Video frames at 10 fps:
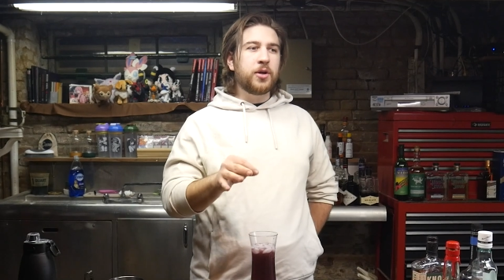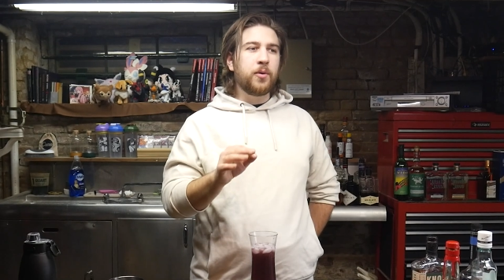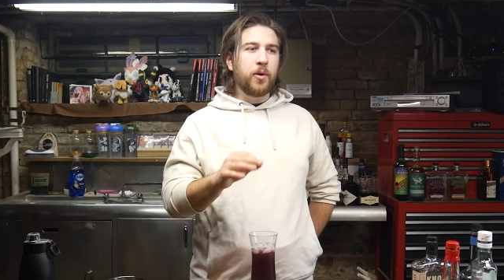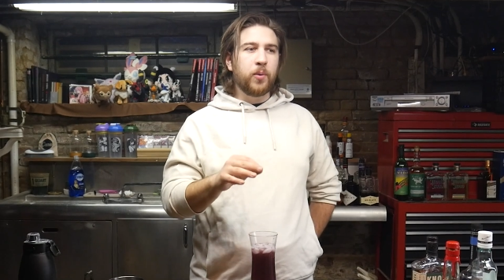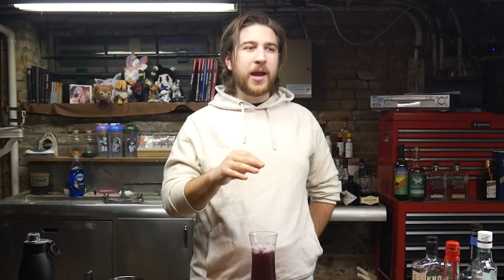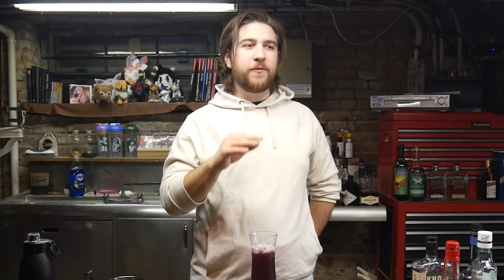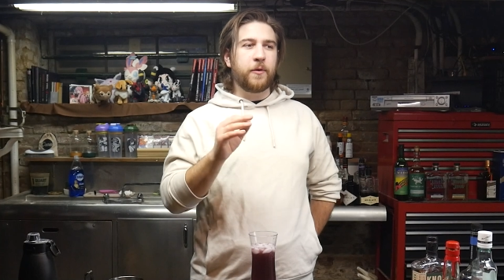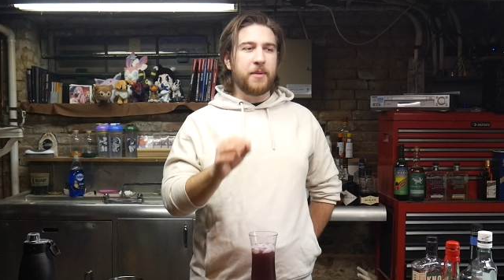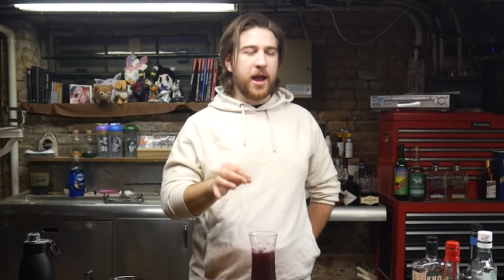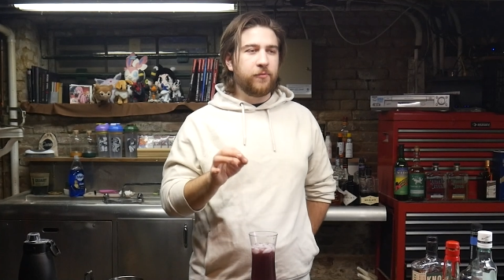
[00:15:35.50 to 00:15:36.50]
you away
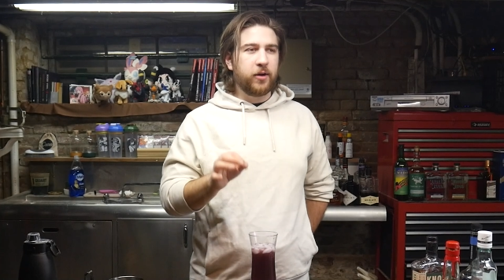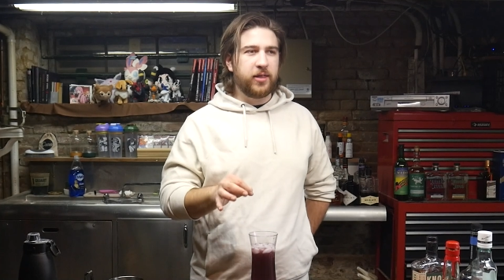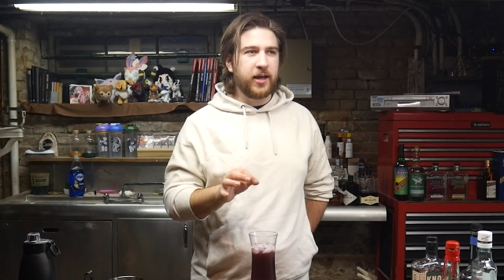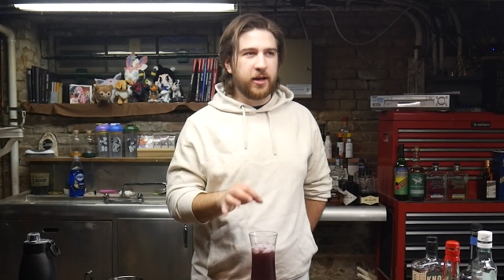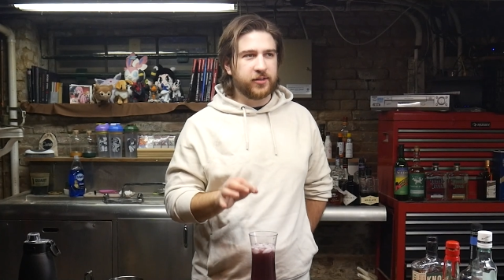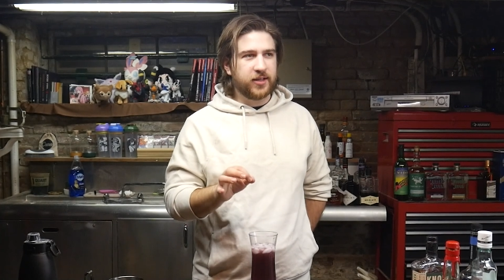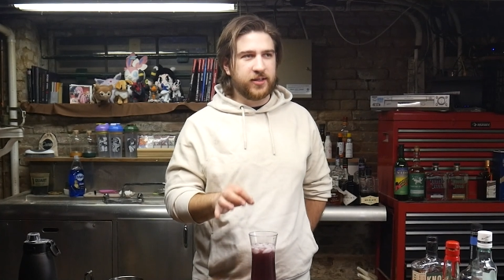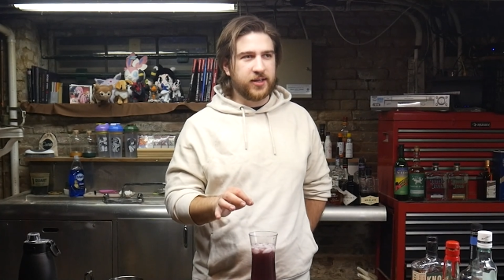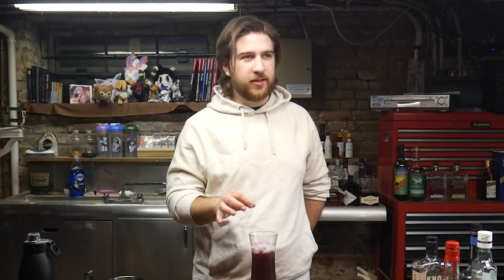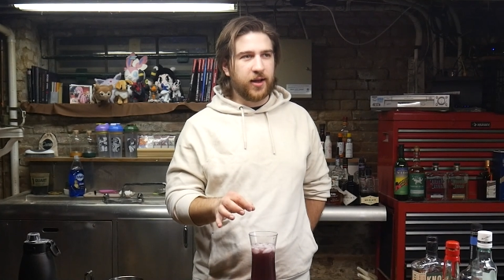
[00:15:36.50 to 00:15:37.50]
from everything else
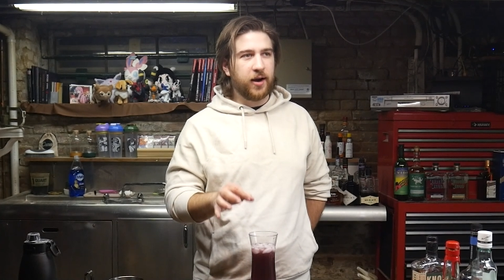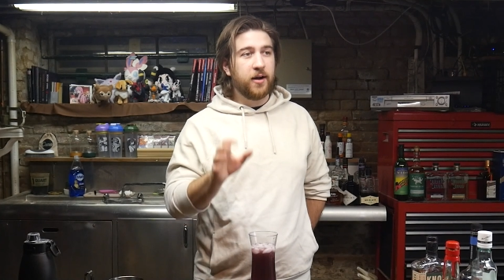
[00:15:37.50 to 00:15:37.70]
that's in there.